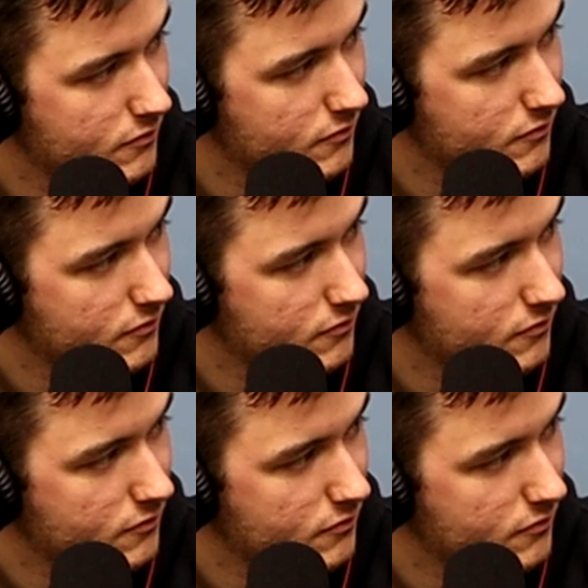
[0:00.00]

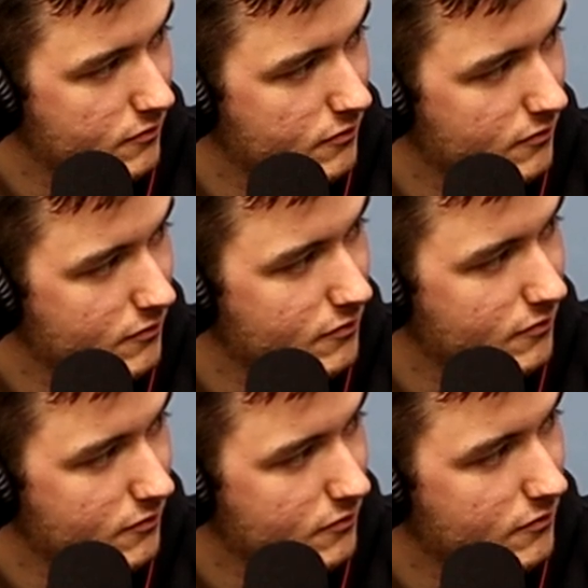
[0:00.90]

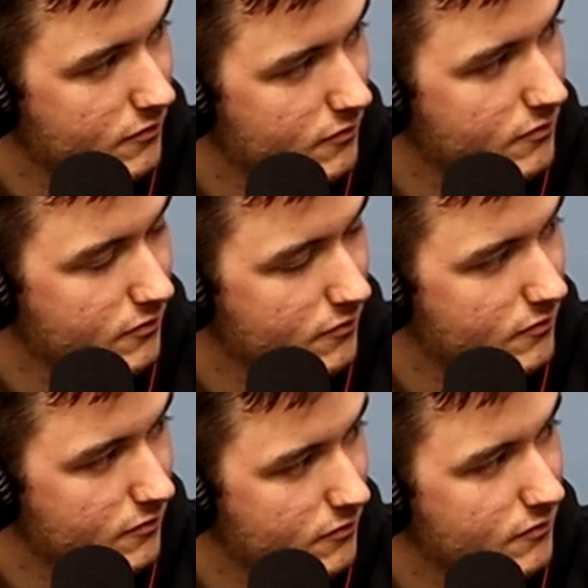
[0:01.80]

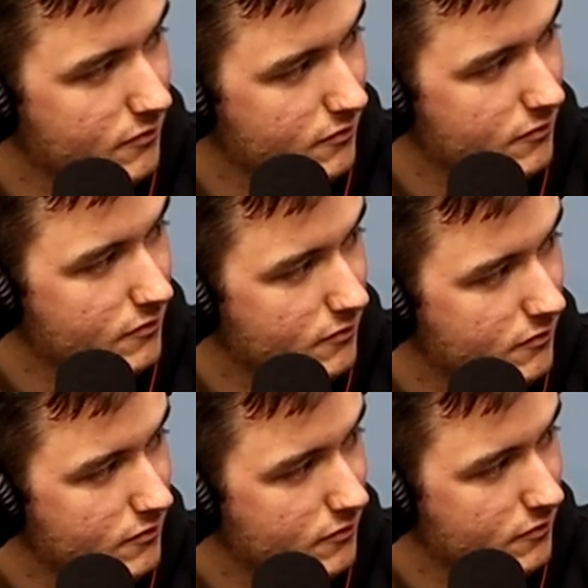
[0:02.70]

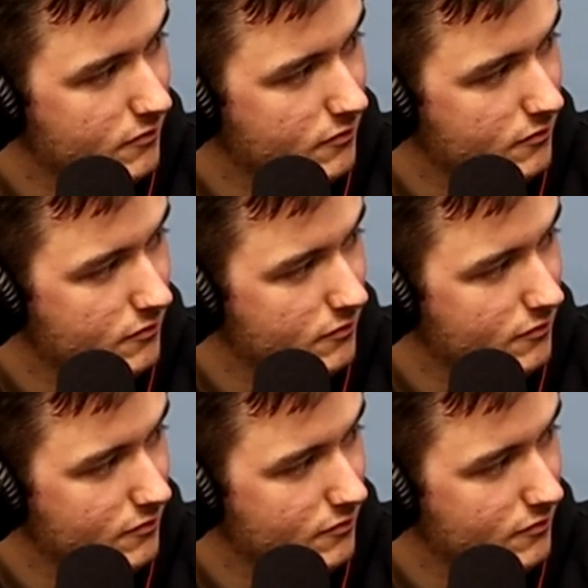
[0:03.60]
(not speaking)